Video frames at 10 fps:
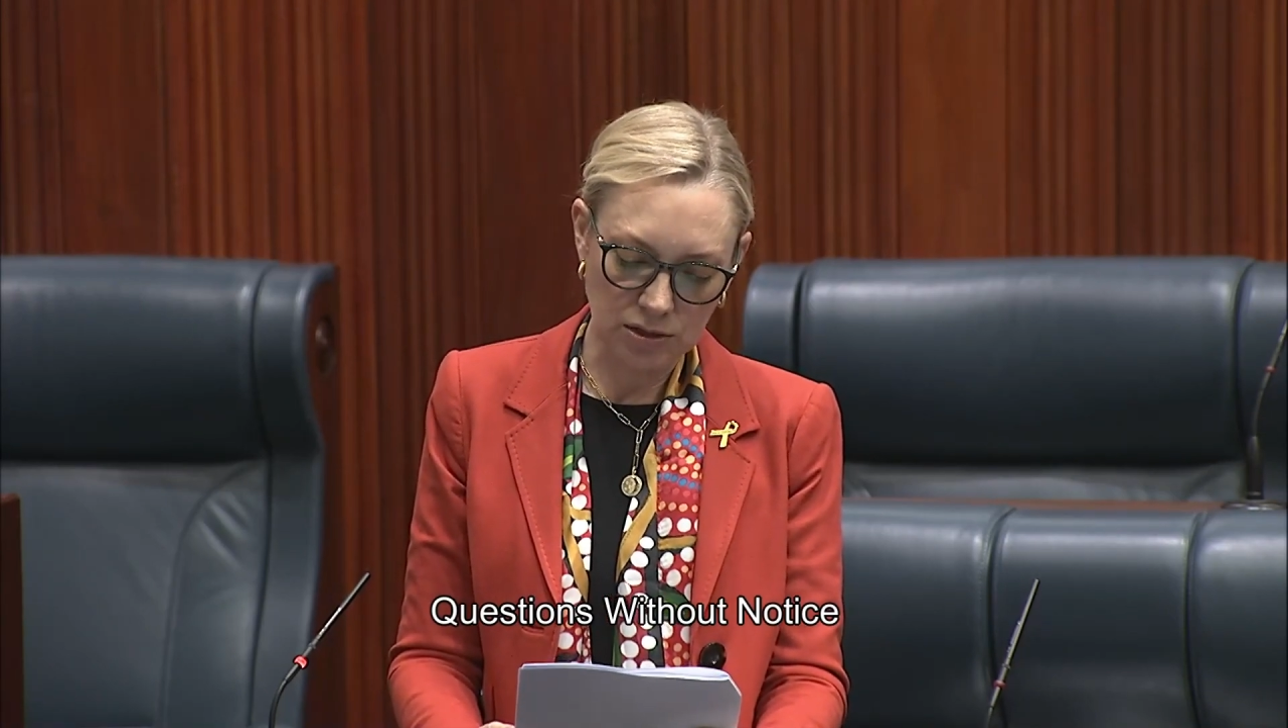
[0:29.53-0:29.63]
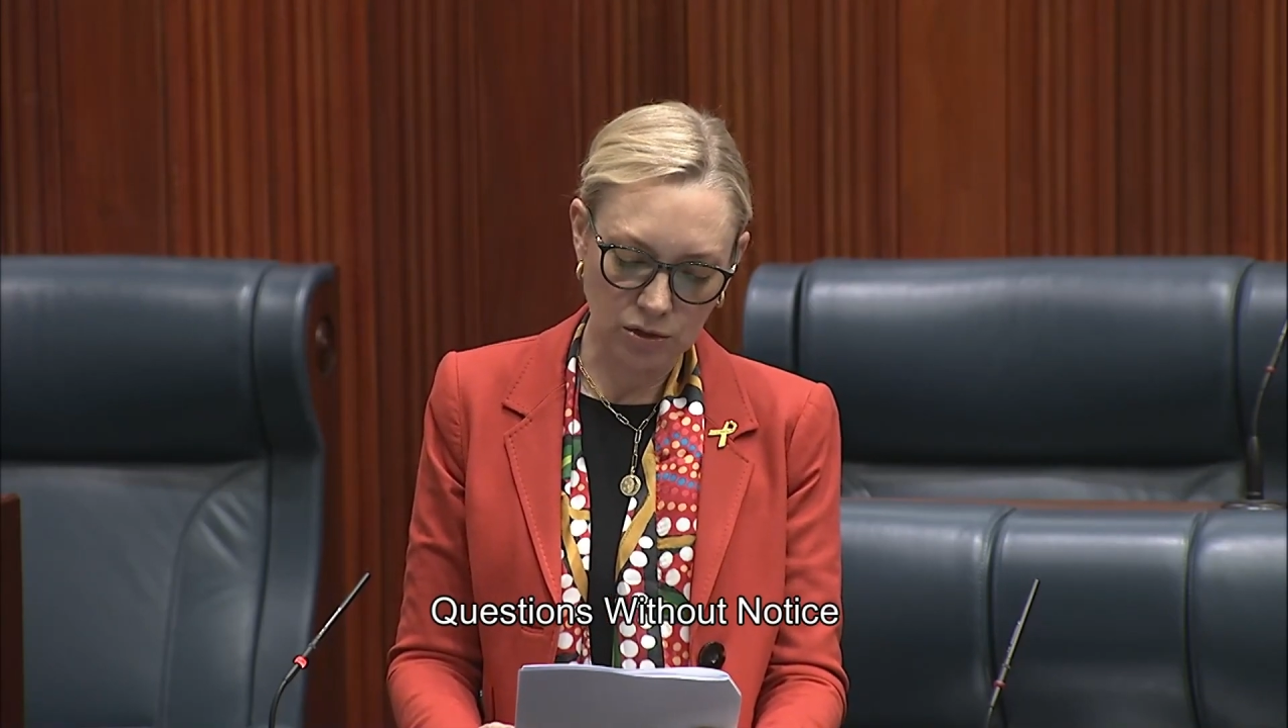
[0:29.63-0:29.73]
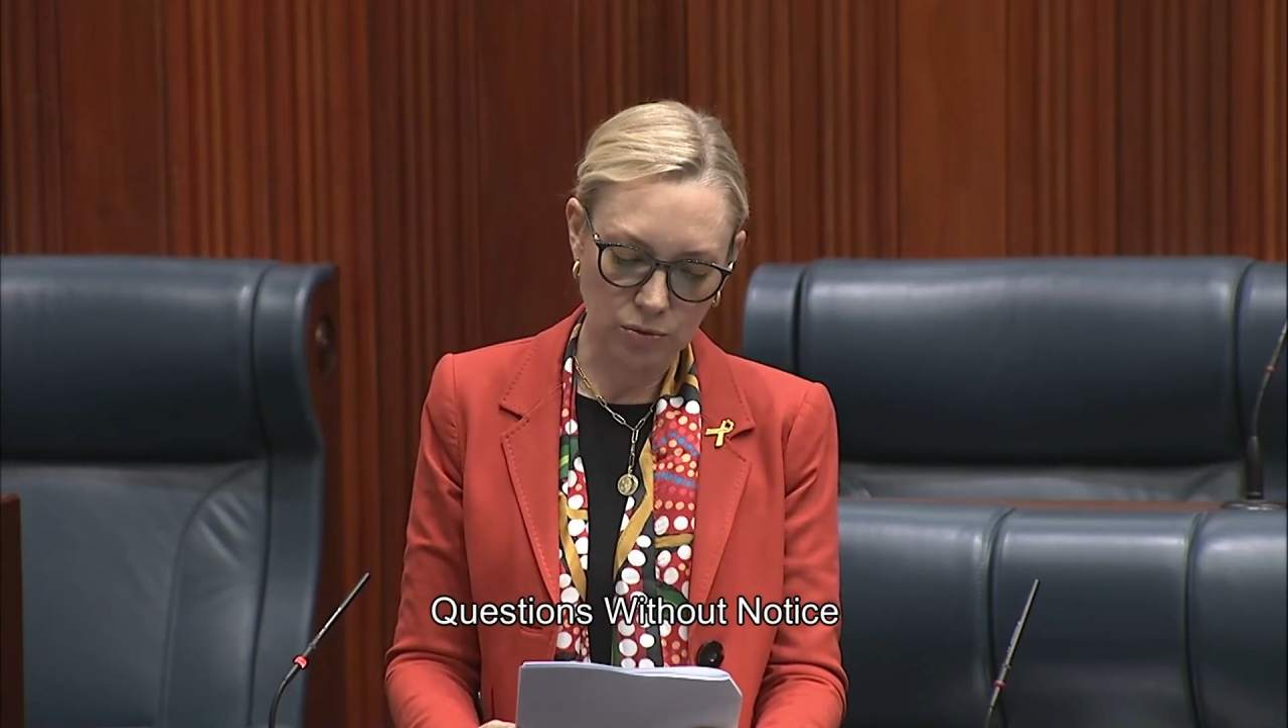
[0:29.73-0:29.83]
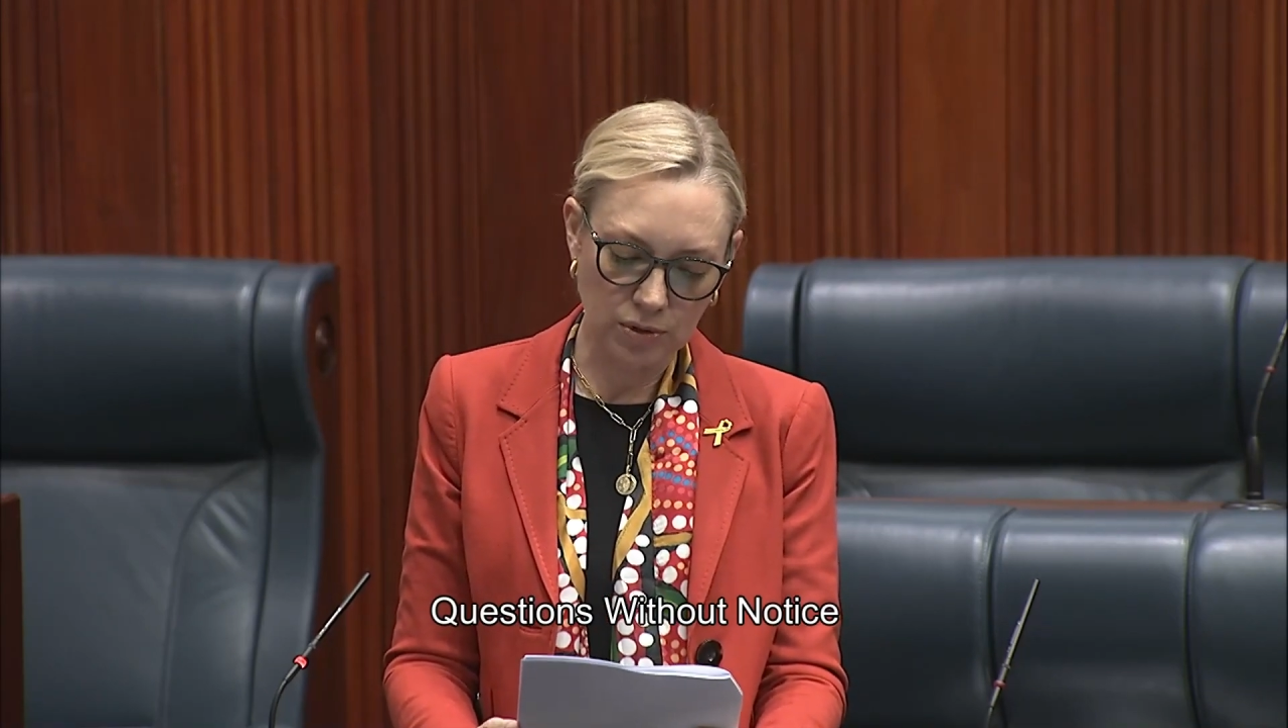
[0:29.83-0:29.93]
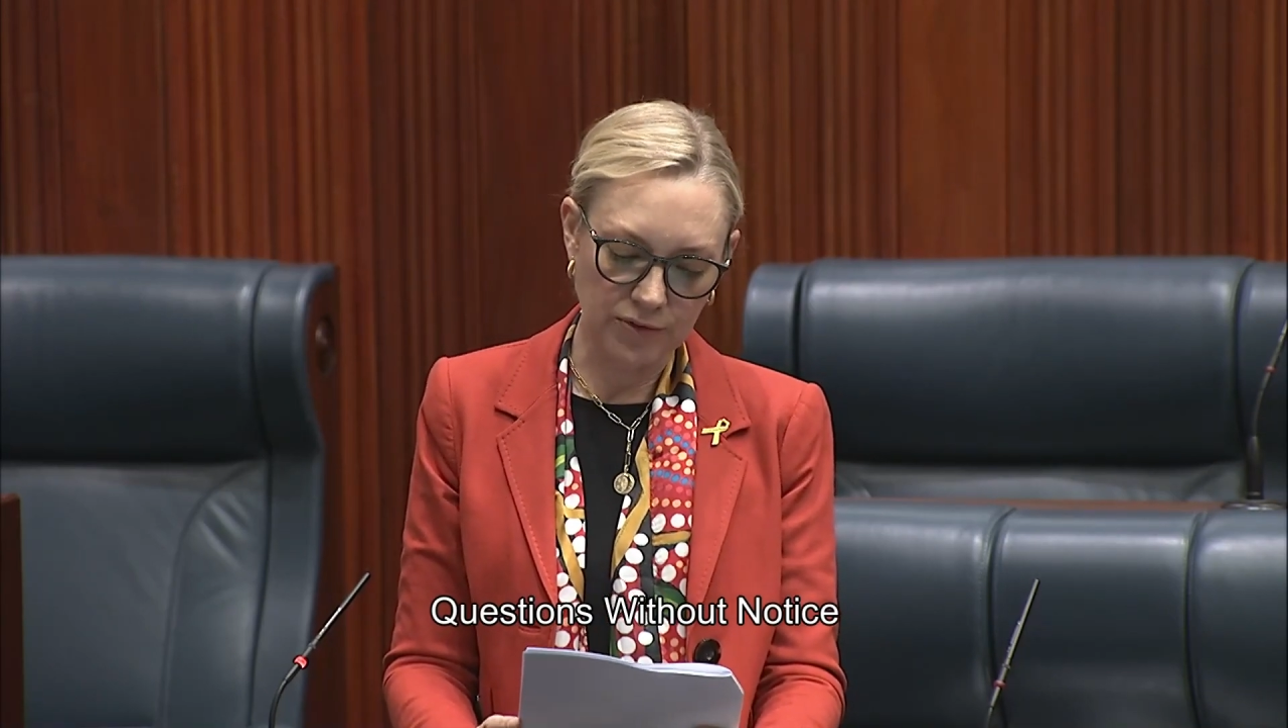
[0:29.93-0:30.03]

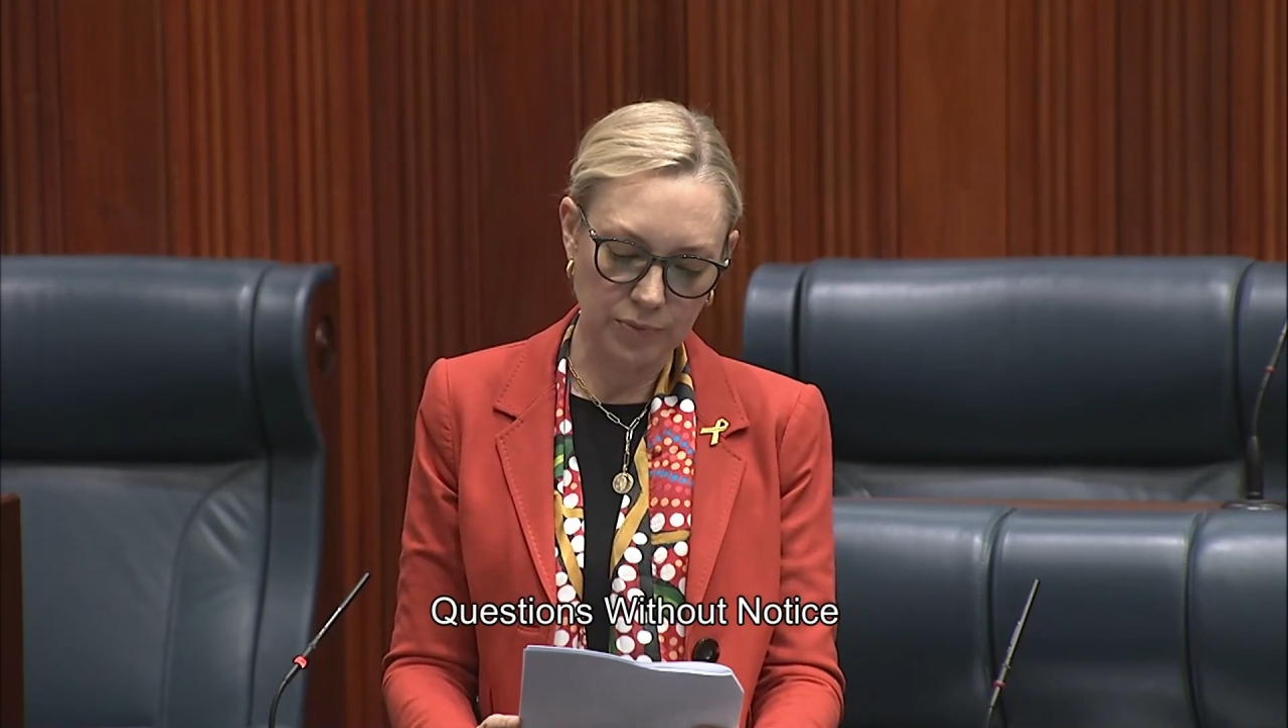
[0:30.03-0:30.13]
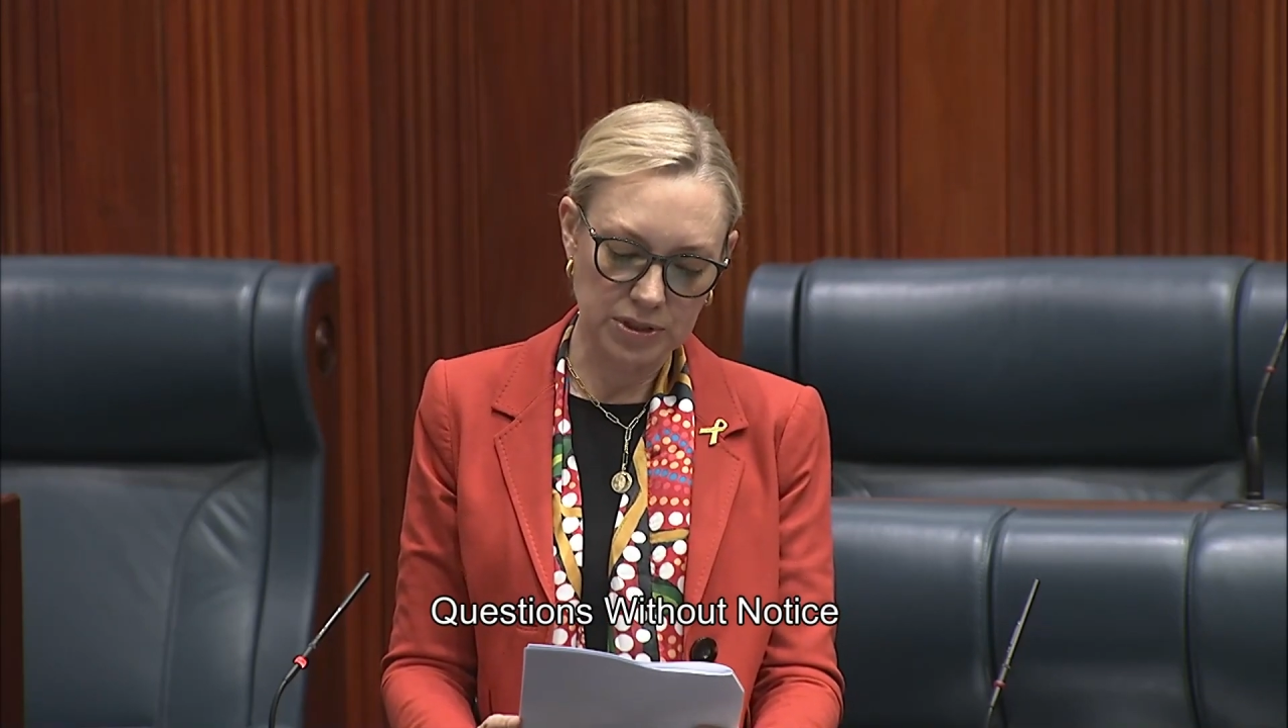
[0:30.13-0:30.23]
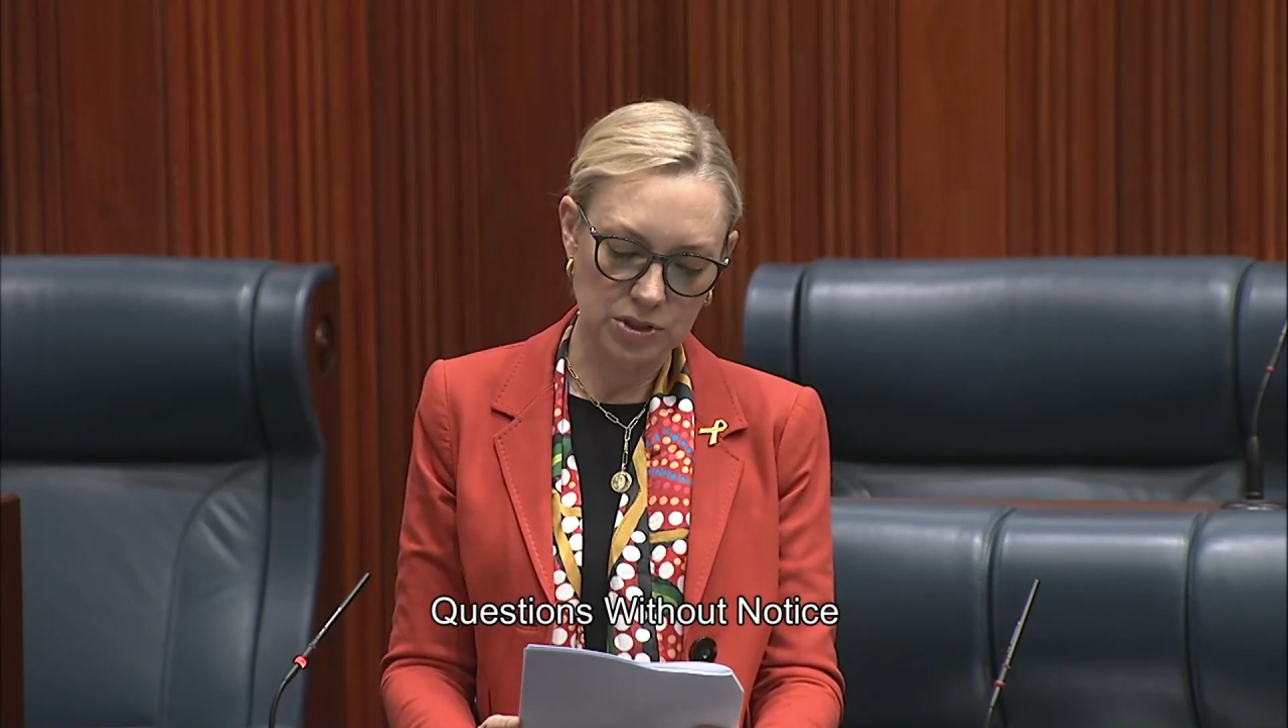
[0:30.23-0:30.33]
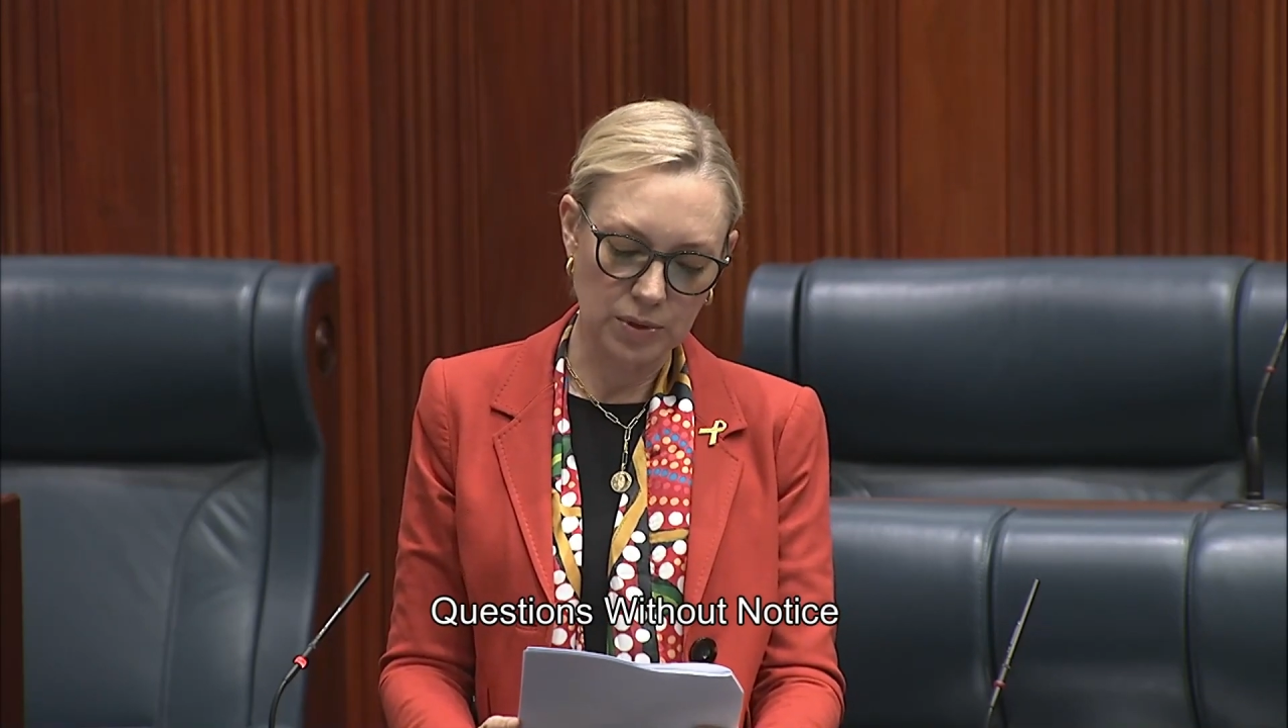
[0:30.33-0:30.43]
local governments